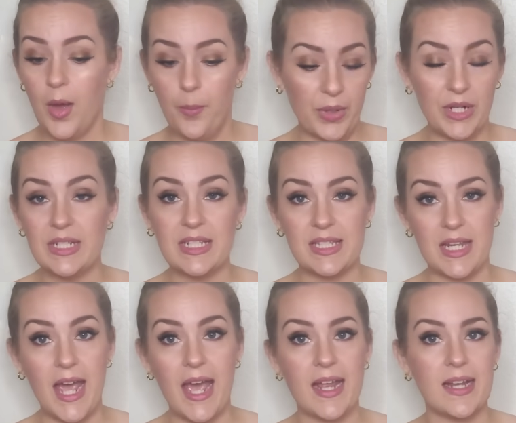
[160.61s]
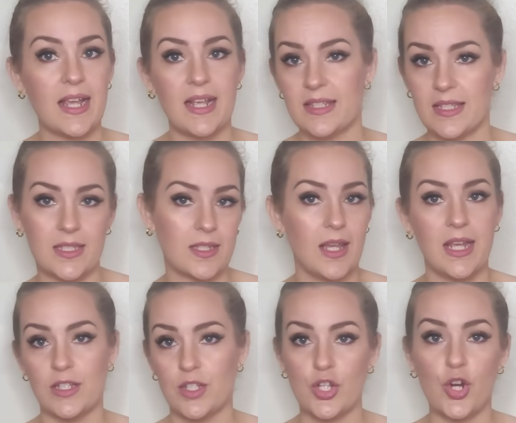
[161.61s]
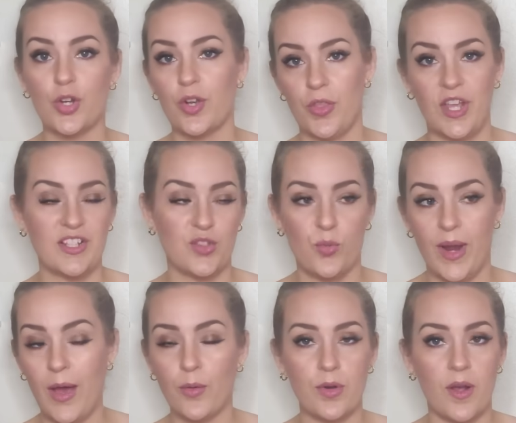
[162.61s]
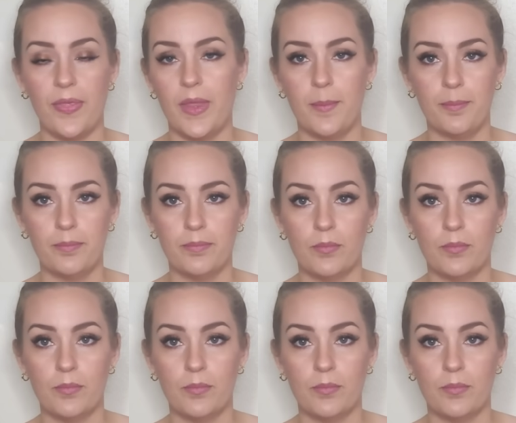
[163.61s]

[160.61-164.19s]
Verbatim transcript: But instead, it's it's turned things around on them,